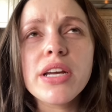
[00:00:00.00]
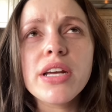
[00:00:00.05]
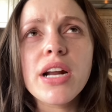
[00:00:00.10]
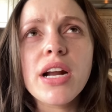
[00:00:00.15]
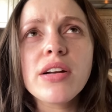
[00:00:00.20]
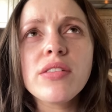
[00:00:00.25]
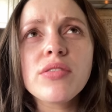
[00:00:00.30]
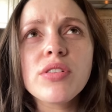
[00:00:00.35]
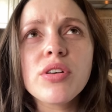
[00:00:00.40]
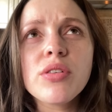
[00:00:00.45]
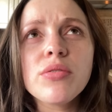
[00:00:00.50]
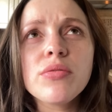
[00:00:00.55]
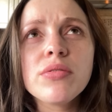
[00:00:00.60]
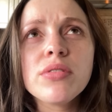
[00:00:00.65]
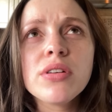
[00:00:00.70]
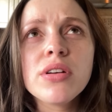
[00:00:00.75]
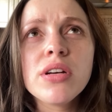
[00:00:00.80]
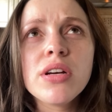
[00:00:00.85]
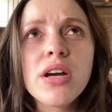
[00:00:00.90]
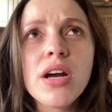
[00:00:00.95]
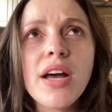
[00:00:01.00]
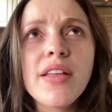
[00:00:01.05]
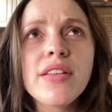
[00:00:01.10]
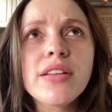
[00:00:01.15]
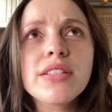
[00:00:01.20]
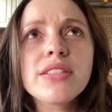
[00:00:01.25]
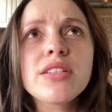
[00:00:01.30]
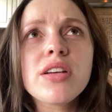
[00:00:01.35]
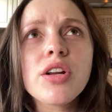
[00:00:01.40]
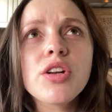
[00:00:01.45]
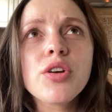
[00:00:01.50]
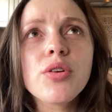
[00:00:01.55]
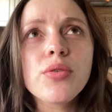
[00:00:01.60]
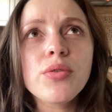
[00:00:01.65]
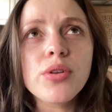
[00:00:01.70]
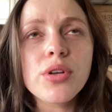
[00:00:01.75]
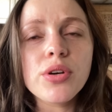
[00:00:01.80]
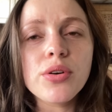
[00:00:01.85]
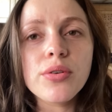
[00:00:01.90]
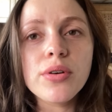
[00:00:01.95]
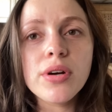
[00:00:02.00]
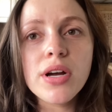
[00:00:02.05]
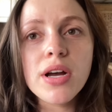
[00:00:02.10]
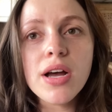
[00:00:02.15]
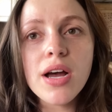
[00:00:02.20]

And I don't know, I think it's on Hulu.